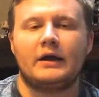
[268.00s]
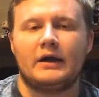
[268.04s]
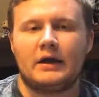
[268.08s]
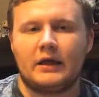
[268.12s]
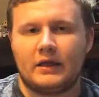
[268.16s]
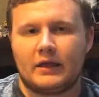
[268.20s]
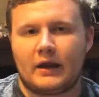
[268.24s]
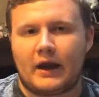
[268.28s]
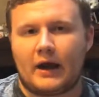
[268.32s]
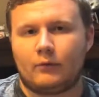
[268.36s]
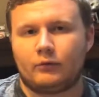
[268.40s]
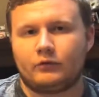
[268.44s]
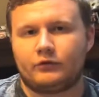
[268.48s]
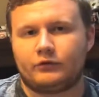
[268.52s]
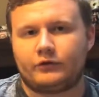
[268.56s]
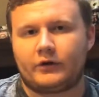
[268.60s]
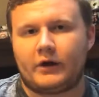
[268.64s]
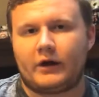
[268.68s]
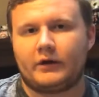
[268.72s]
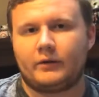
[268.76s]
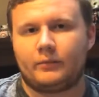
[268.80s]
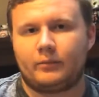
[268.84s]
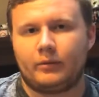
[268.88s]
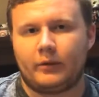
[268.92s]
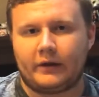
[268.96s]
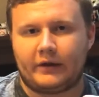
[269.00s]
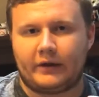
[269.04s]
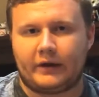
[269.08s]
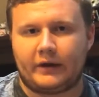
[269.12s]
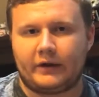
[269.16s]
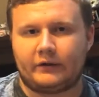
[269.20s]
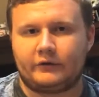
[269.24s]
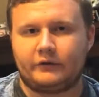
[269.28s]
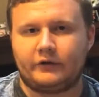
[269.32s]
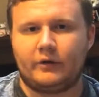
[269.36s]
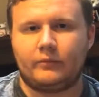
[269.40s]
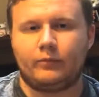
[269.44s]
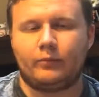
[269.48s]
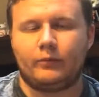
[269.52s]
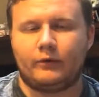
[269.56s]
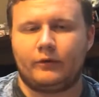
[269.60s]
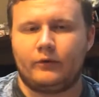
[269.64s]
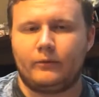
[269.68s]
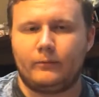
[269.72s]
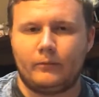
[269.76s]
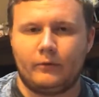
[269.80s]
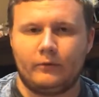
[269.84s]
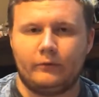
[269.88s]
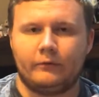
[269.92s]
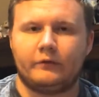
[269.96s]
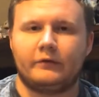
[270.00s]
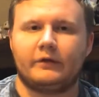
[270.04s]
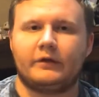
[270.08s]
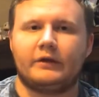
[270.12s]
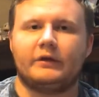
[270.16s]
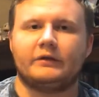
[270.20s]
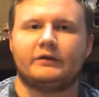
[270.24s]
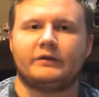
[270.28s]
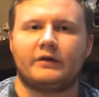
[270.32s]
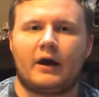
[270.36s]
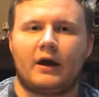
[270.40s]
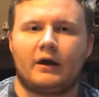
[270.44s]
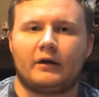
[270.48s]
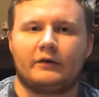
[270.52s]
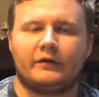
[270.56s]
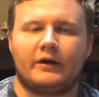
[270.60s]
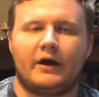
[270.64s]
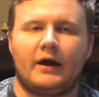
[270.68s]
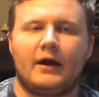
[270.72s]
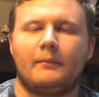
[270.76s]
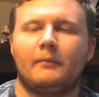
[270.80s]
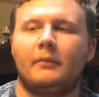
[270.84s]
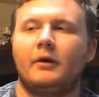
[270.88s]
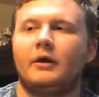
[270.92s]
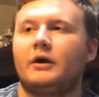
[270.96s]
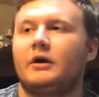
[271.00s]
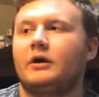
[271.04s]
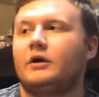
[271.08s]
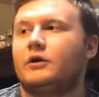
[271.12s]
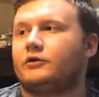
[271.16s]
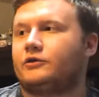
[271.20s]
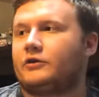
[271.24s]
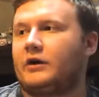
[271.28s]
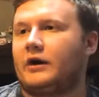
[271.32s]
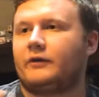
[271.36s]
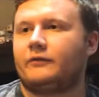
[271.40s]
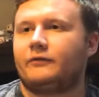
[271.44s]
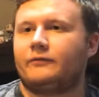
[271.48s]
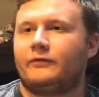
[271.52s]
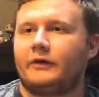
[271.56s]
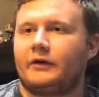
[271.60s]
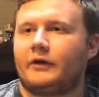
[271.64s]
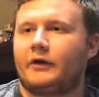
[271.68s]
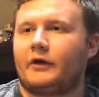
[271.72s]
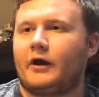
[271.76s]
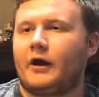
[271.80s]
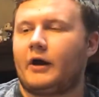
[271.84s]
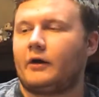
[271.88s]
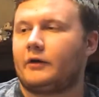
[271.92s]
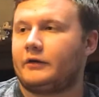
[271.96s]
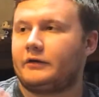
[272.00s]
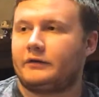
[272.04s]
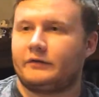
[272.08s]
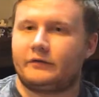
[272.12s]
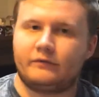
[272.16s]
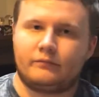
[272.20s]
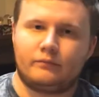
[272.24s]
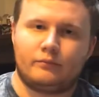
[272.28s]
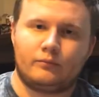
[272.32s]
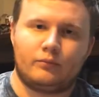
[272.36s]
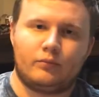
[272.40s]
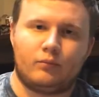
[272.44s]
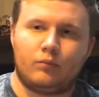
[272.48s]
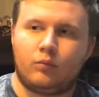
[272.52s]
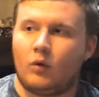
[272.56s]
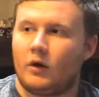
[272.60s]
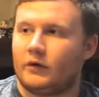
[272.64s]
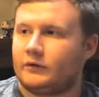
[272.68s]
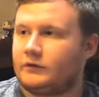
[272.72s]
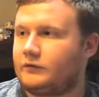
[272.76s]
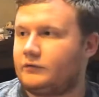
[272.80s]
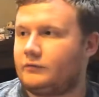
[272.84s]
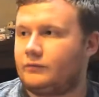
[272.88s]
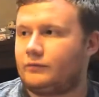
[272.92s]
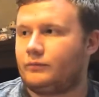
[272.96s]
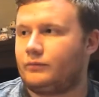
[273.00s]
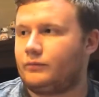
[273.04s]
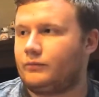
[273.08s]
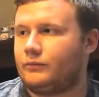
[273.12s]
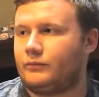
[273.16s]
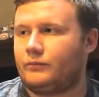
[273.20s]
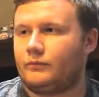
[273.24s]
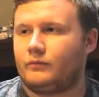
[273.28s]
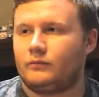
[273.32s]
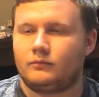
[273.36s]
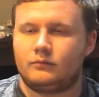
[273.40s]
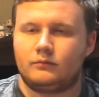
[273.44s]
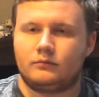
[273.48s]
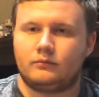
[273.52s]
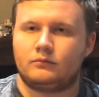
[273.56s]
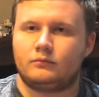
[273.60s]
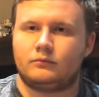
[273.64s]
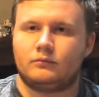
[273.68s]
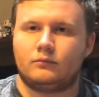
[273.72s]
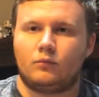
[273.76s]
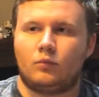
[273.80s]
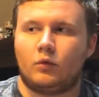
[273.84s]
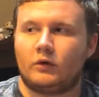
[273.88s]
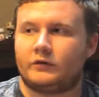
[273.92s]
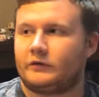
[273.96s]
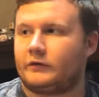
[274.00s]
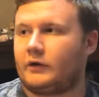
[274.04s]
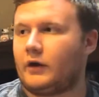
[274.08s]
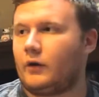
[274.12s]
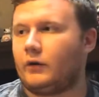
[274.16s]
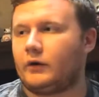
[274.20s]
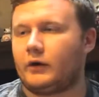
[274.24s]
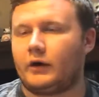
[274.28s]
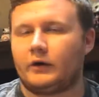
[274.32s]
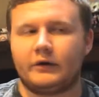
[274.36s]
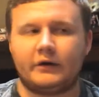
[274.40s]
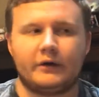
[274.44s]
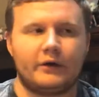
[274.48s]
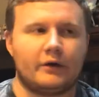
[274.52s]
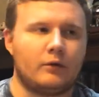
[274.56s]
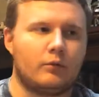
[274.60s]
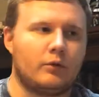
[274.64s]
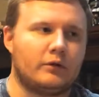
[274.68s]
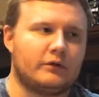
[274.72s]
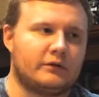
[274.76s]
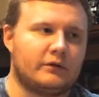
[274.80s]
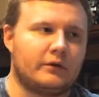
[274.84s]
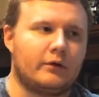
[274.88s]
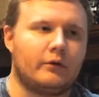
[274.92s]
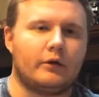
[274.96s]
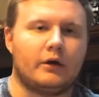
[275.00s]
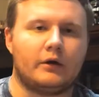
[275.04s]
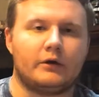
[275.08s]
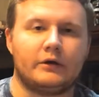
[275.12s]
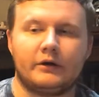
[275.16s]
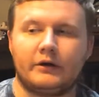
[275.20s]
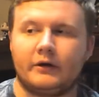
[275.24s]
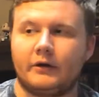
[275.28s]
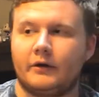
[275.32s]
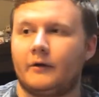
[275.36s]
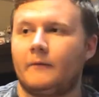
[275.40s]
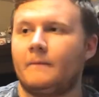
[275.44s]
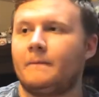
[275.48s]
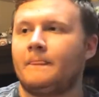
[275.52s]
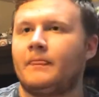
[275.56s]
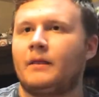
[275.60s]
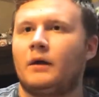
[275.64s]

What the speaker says: that I was trying to play catch up with the movie the entire time, trying to figure out what's going on here, what's going on here,